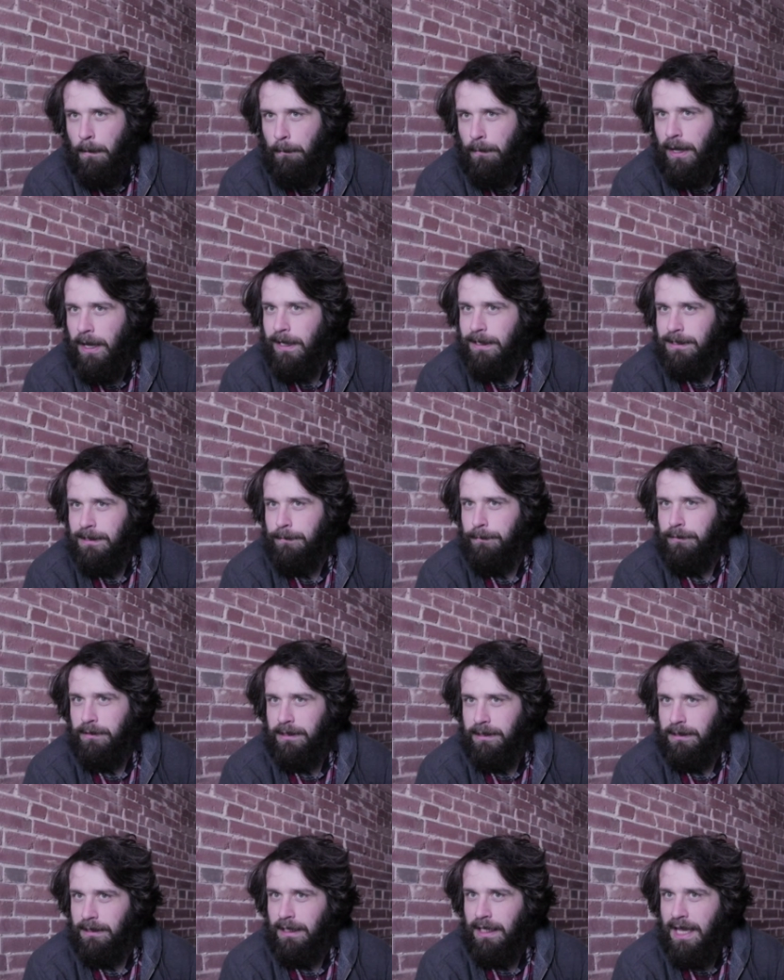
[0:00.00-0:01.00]

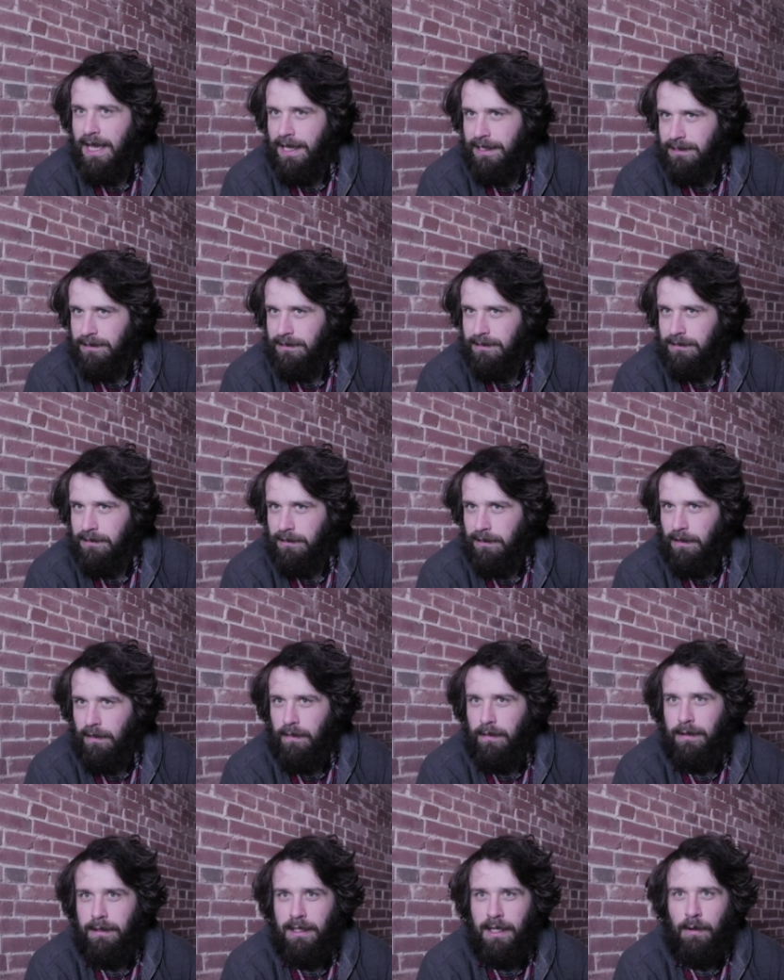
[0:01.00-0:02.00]
possibly less
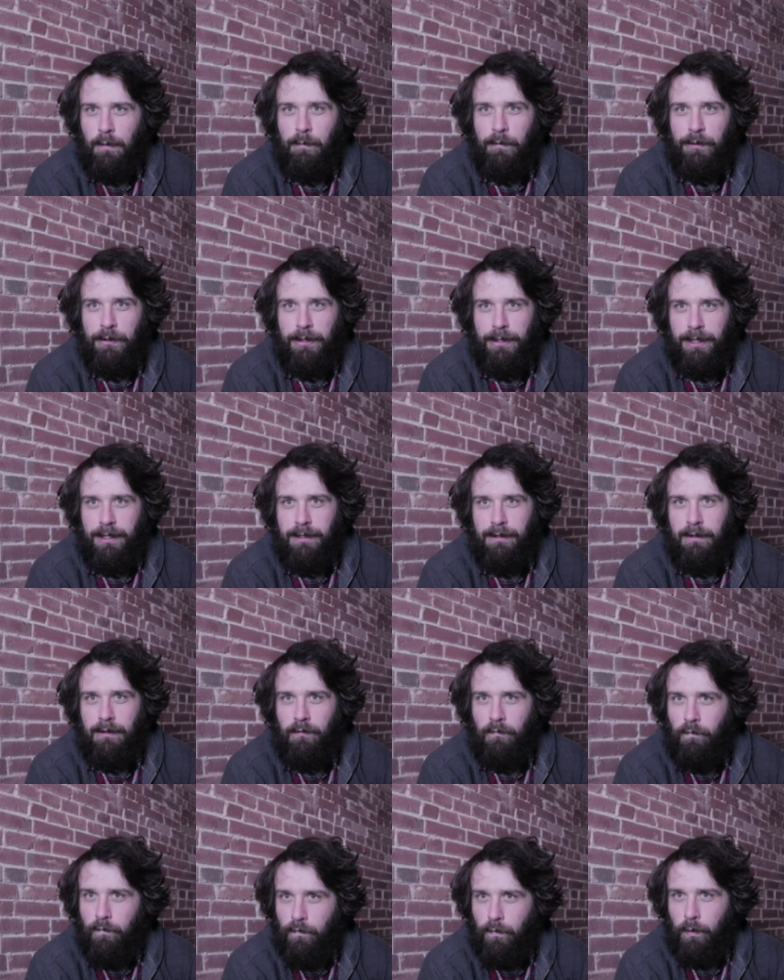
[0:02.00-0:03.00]
than they would
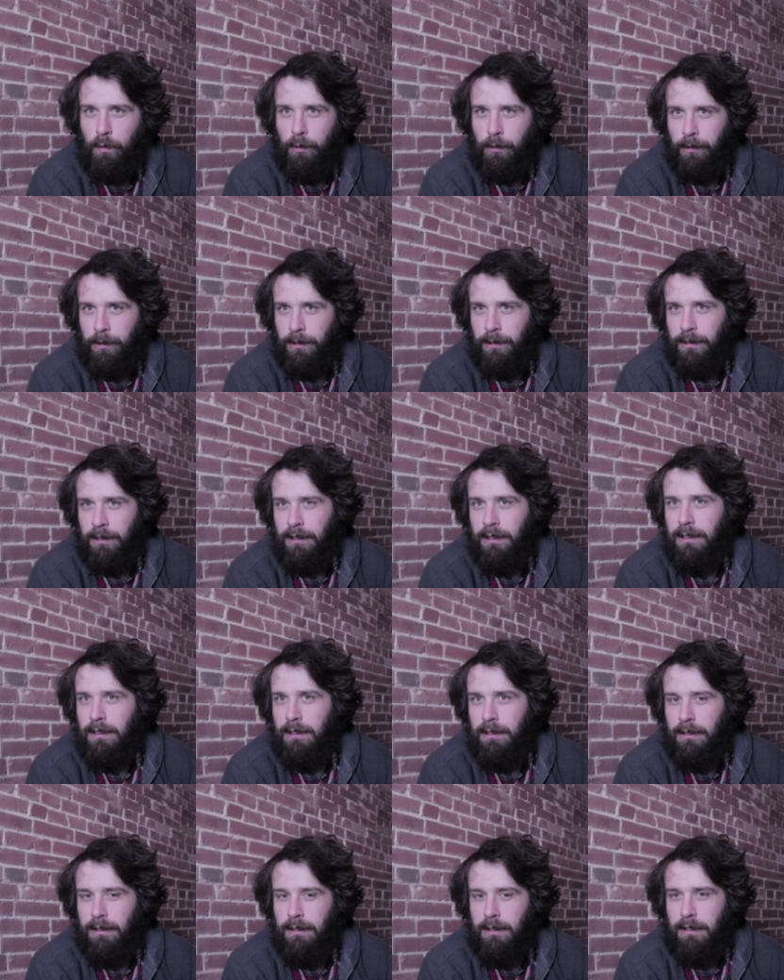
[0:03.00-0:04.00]
for
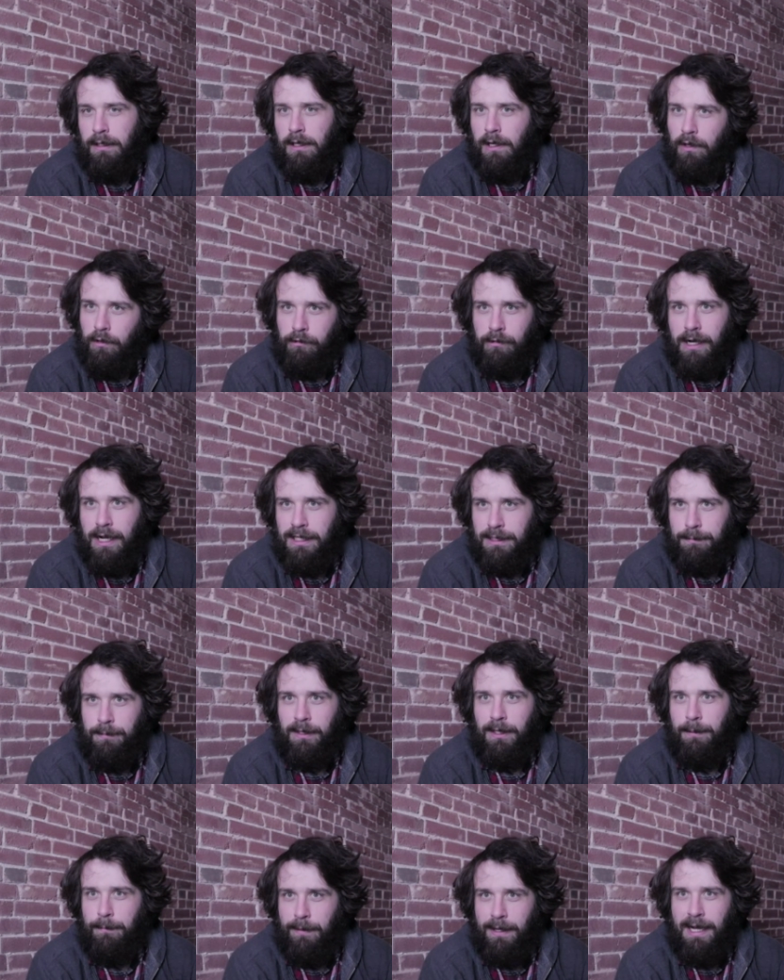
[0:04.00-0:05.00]
a
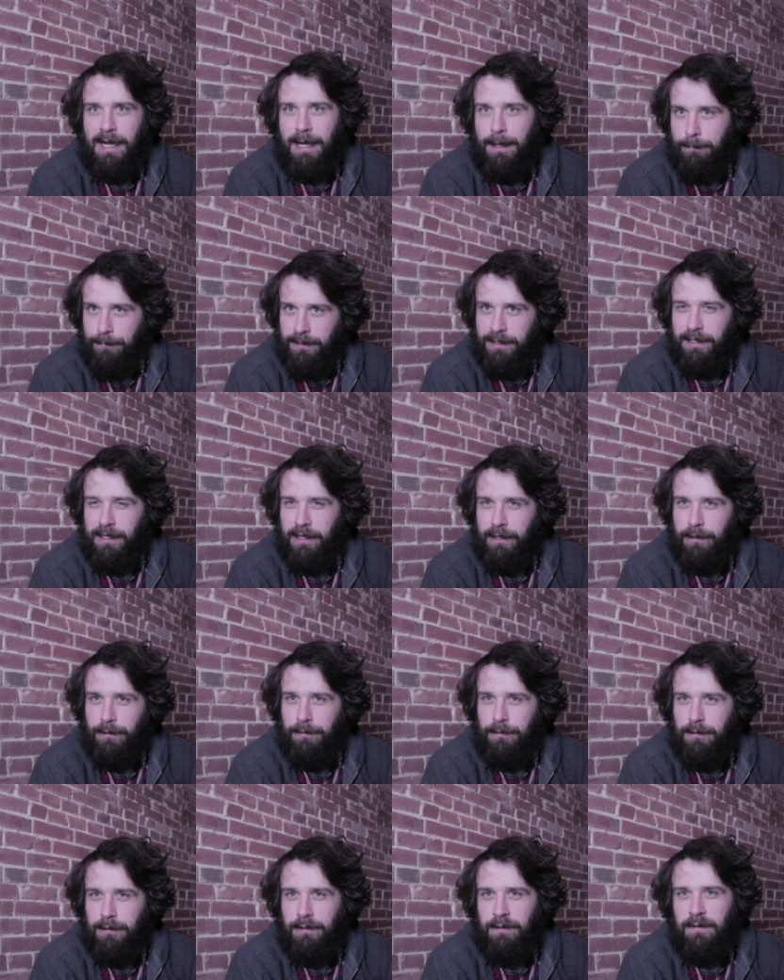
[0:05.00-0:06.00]
Raspberry Pi
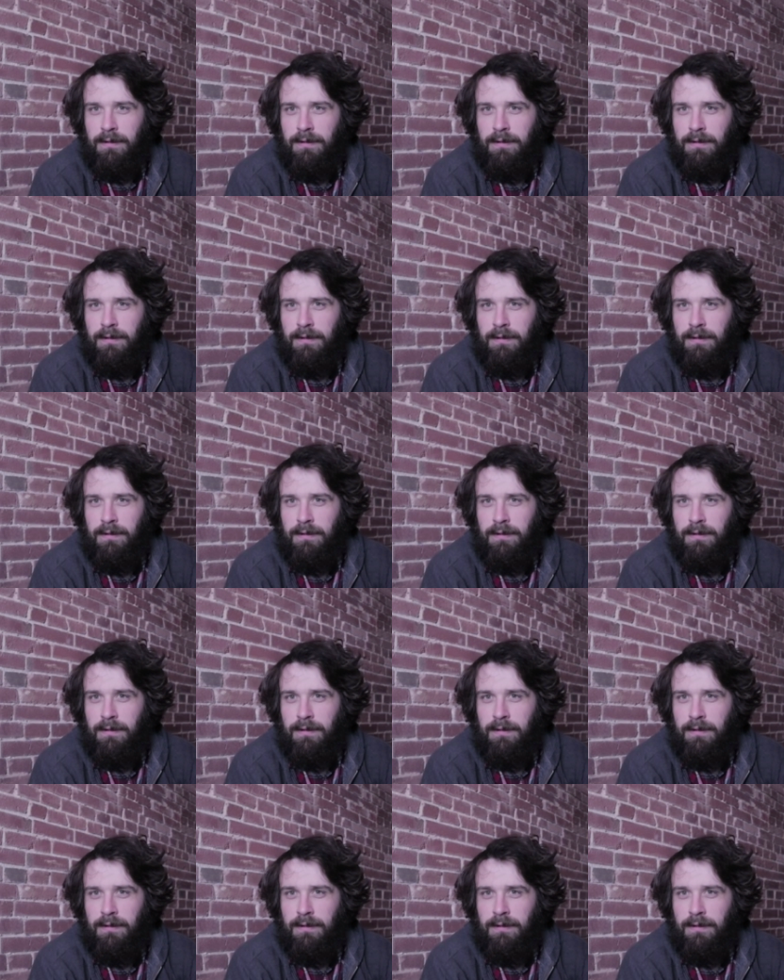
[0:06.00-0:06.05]
Pico.